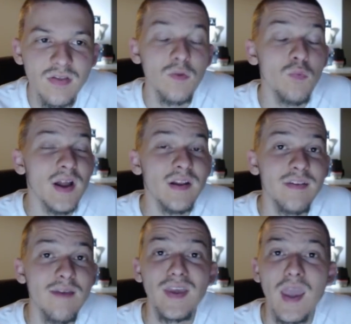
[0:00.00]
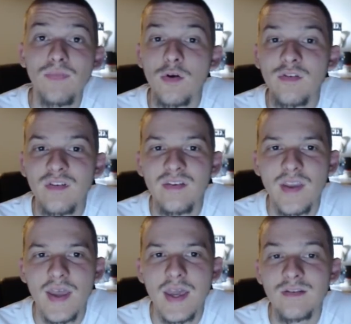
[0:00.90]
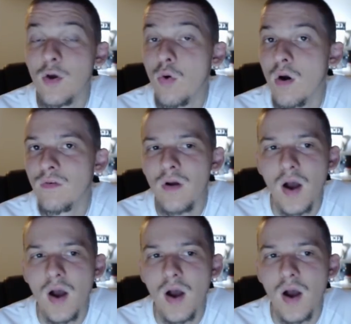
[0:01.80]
We got a seven-game Thursday slate to go over.